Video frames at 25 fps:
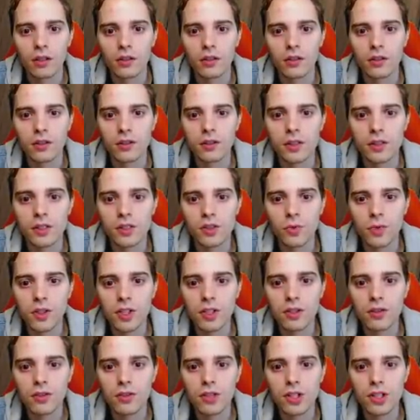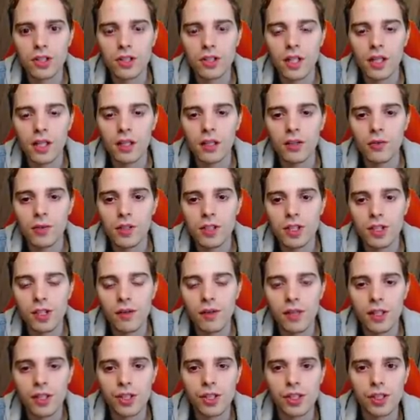there's a switch to the Stellar Wish
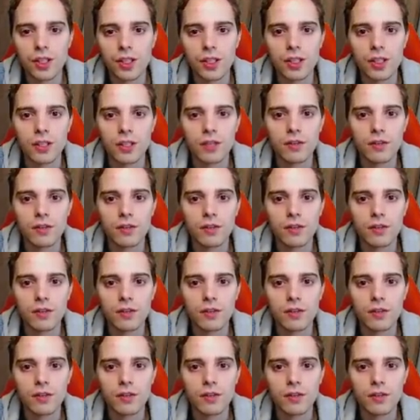Jirachi.